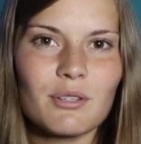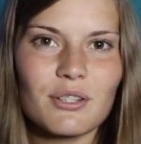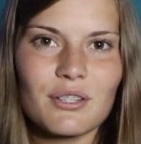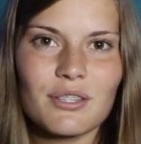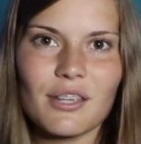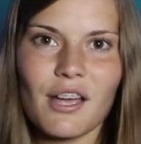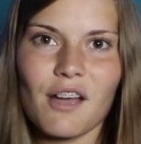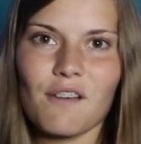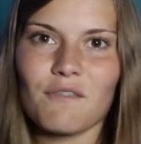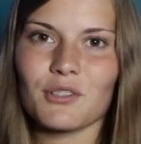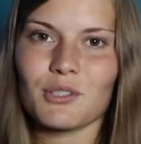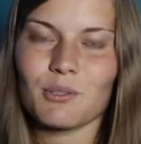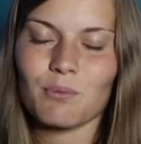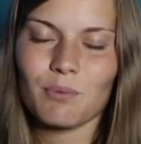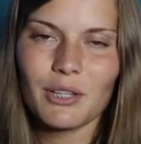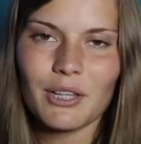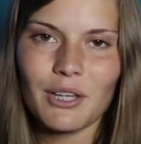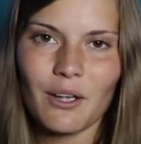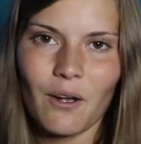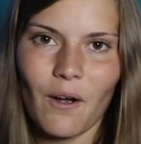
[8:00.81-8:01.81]
yourself, it's
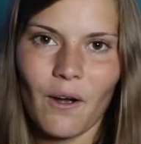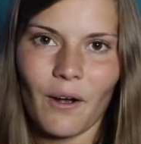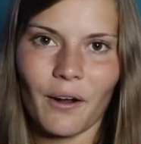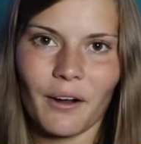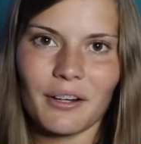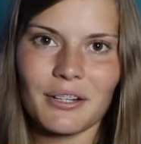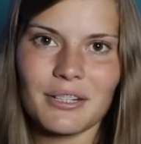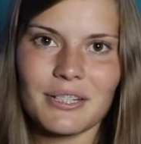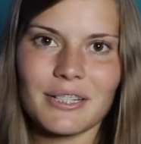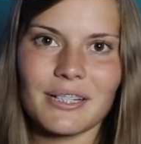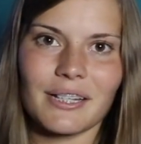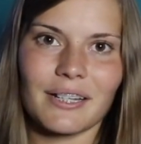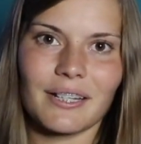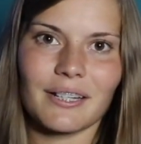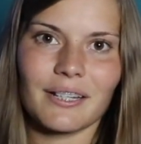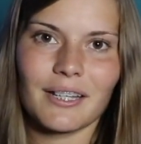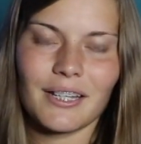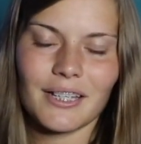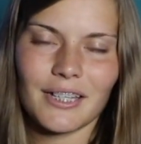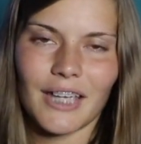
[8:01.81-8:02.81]
really hard
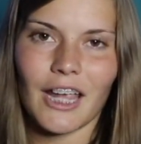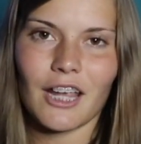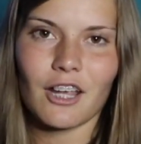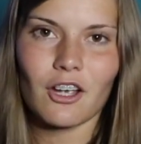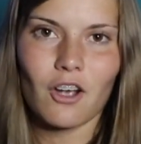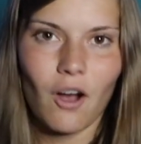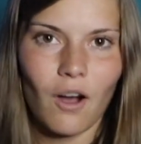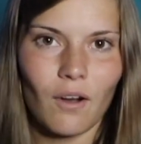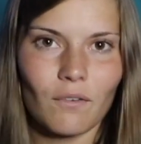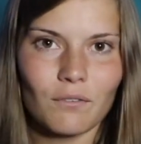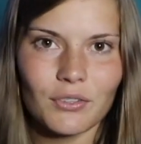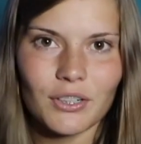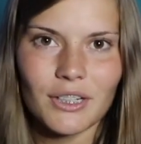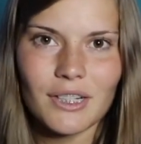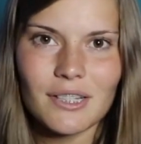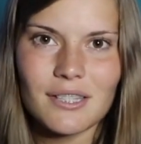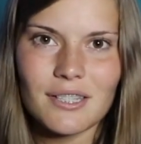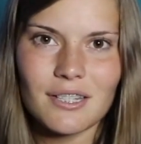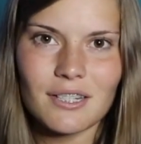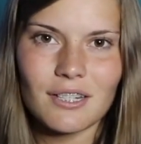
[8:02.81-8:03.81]
to gain
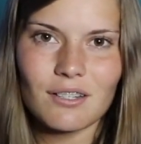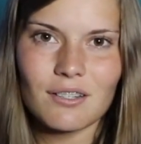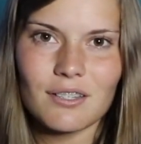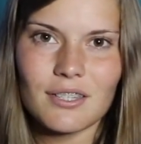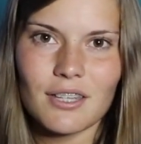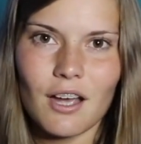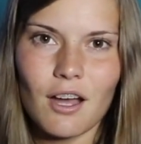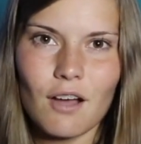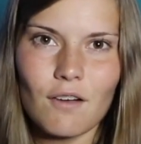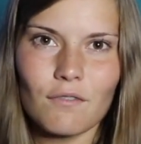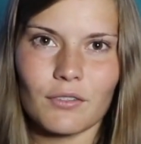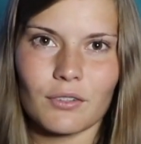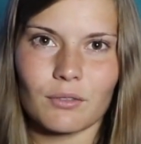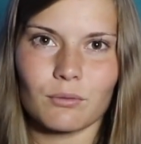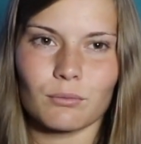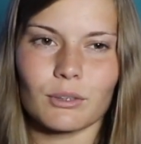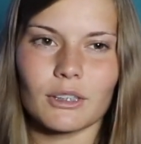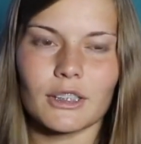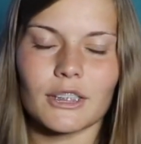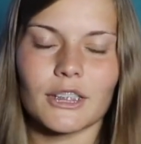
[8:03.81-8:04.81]
confidence in yourself
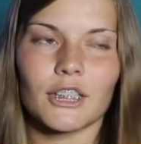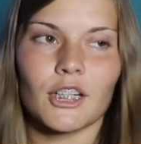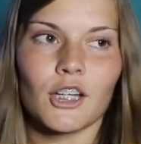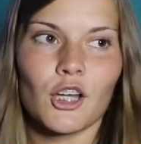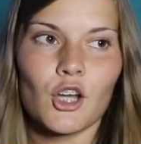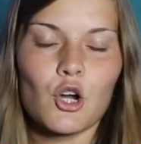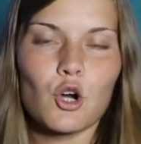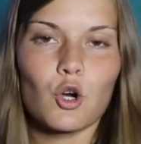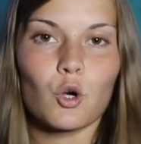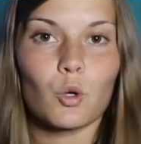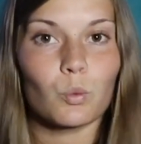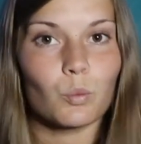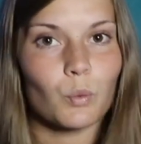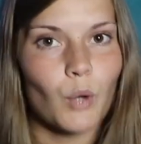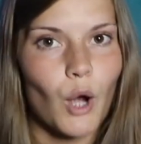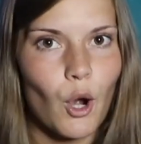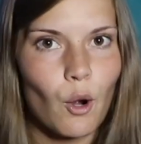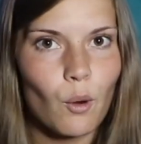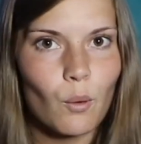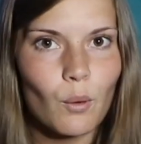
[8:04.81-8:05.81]
and really
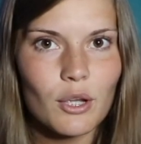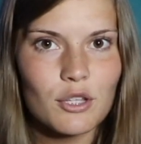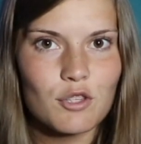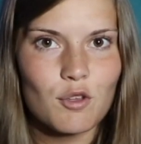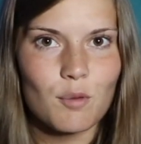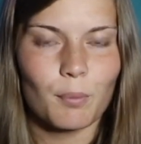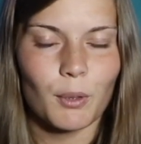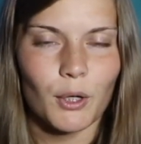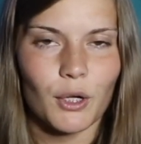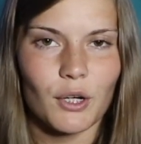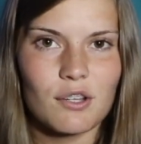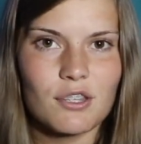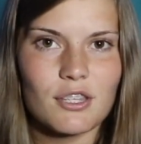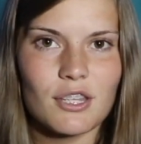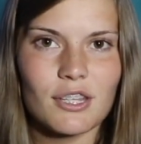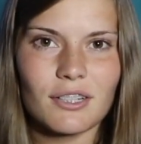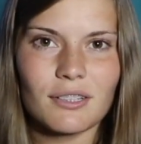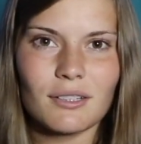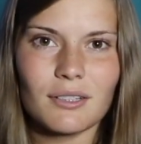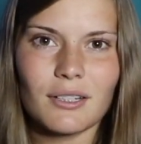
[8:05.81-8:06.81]
grow as a
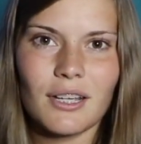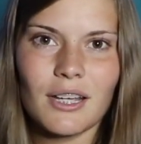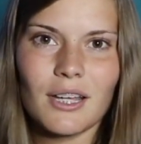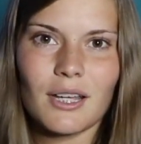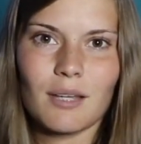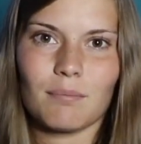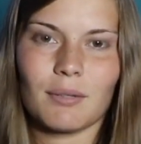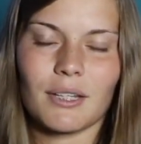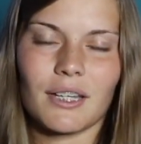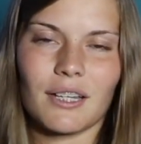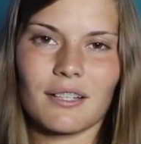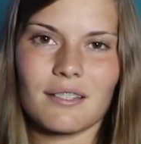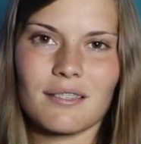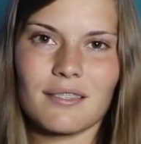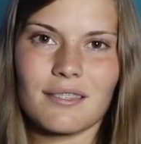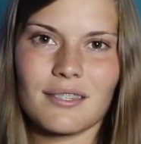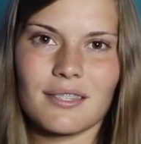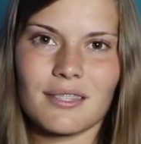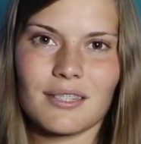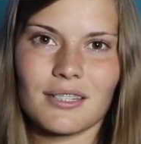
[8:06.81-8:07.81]
person,
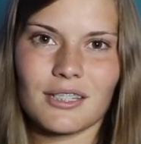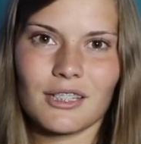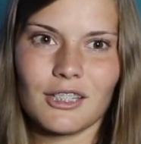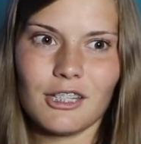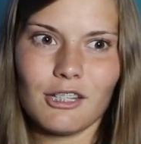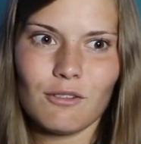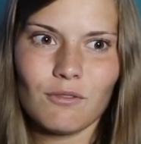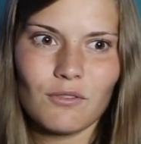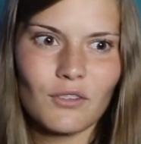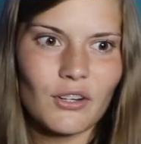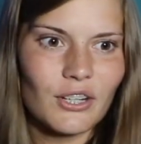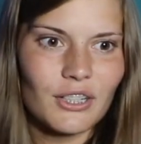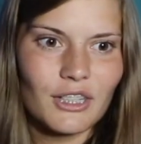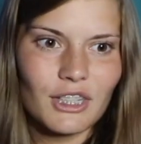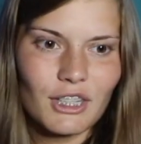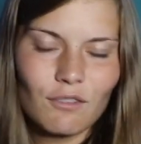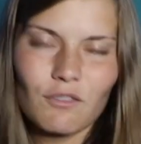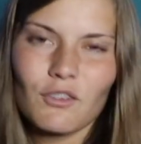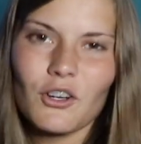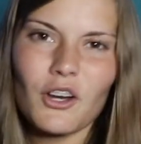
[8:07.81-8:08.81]
because
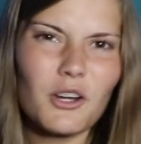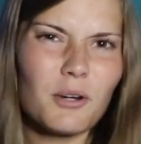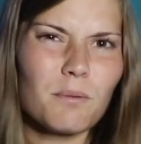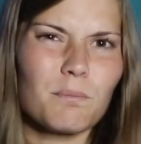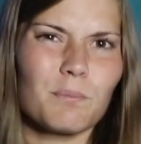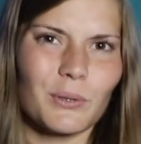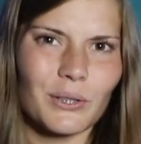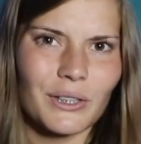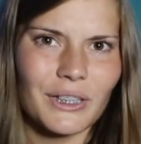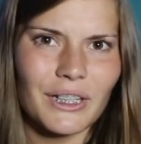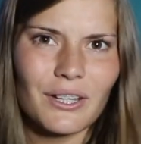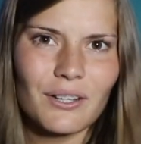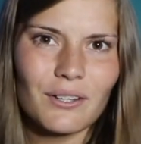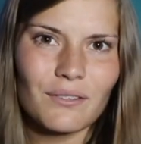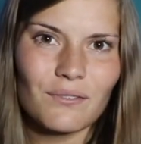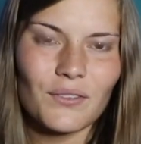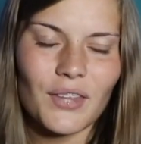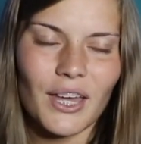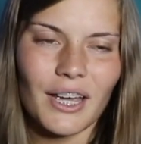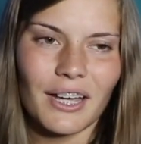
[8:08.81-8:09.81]
you've got to
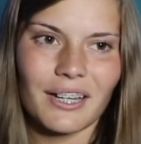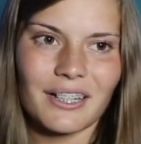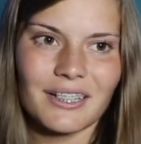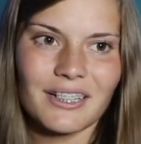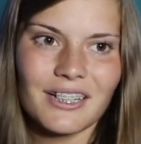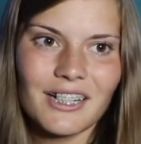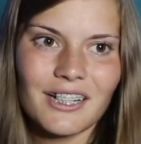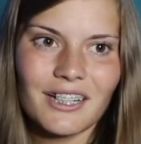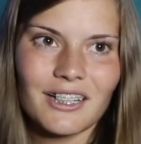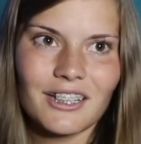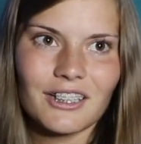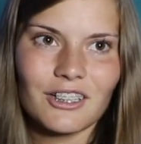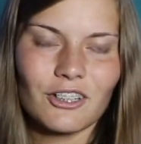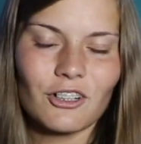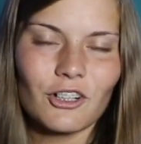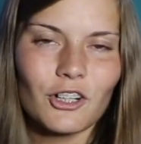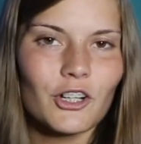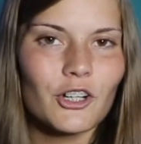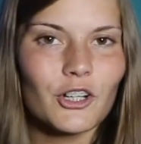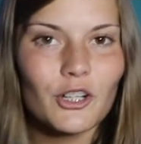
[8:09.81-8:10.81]
believe that
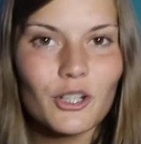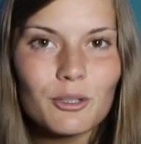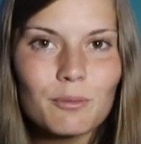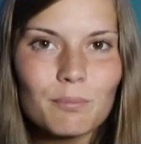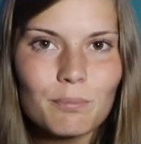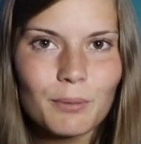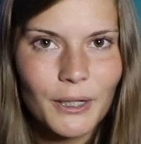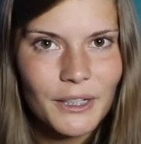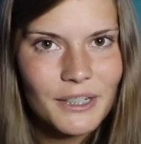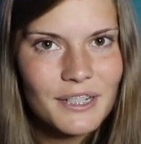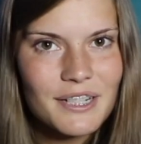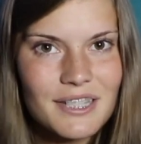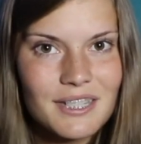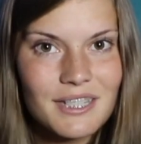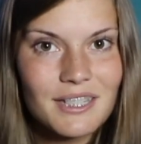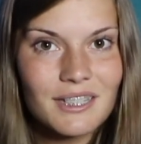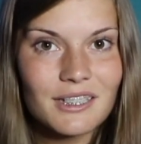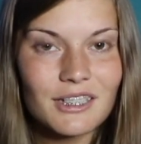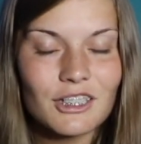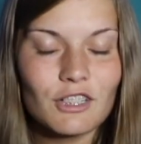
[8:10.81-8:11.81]
you're a good
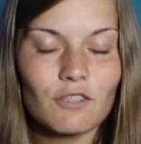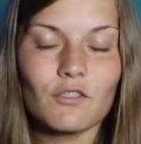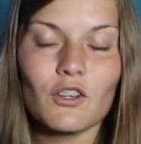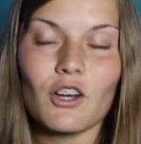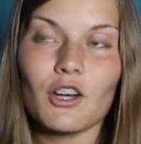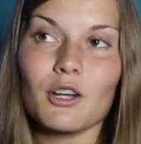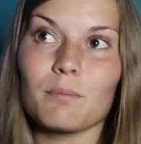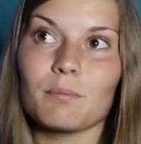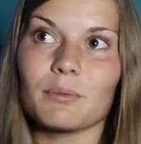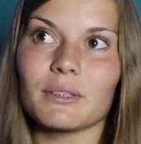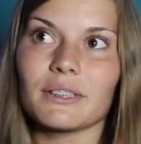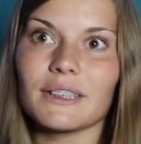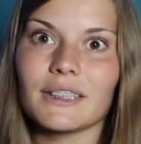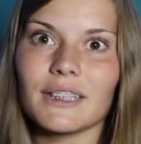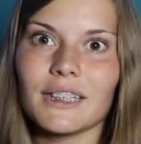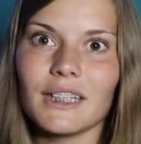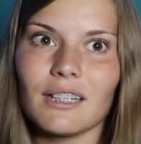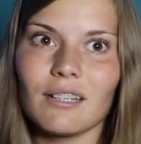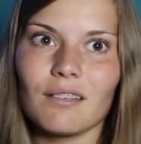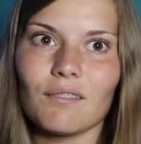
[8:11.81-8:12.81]
person. You've got to
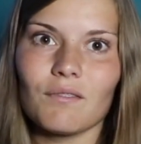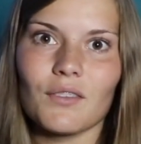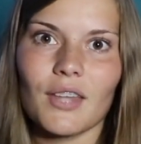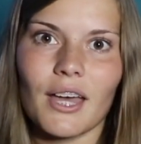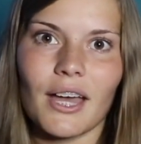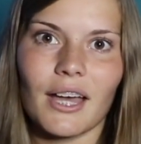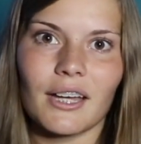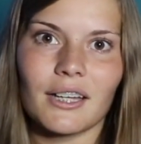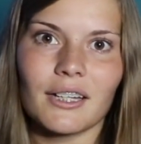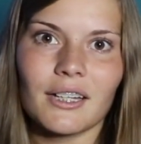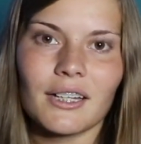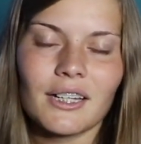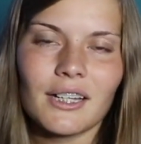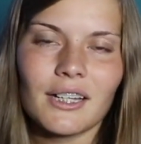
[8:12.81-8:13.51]
believe that